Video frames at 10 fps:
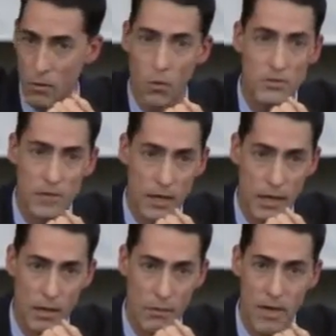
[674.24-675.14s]
Of course
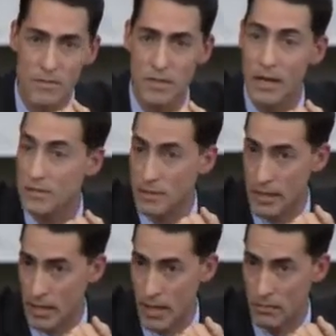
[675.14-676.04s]
they can. We haven't tested
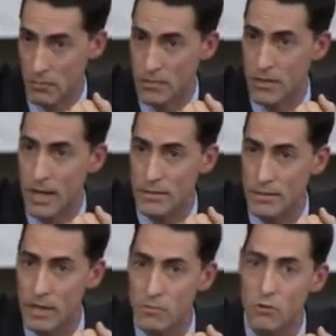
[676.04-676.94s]
it yet. When's the
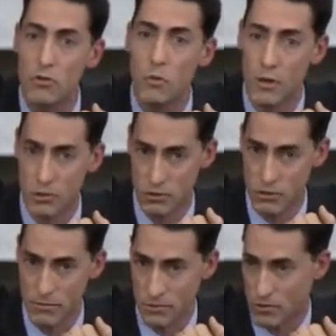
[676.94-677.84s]
last time you knew what your
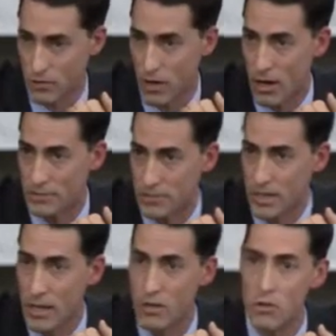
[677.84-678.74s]
services cost
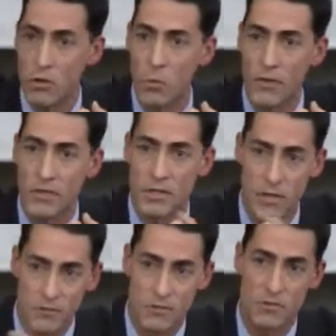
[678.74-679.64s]
and knew what the
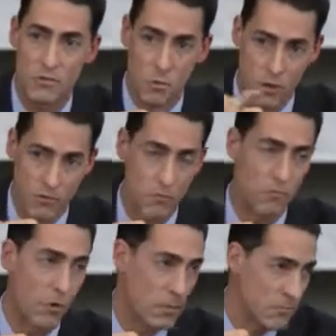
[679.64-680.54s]
differences were
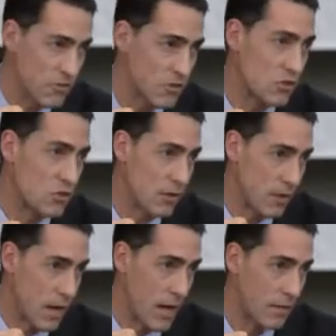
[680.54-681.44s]
from one physician to
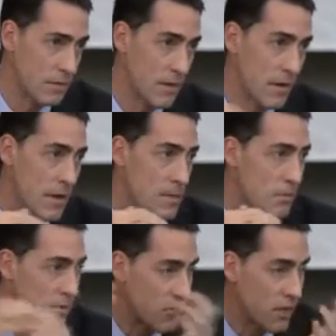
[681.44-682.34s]
the next?
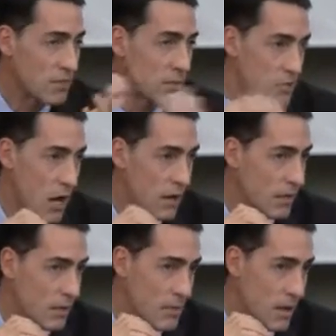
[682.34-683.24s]
But the things I'm
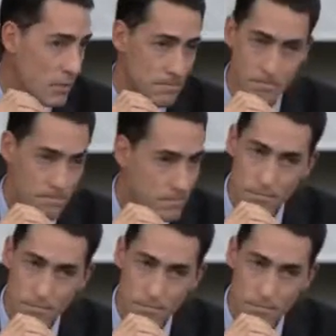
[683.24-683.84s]
talking about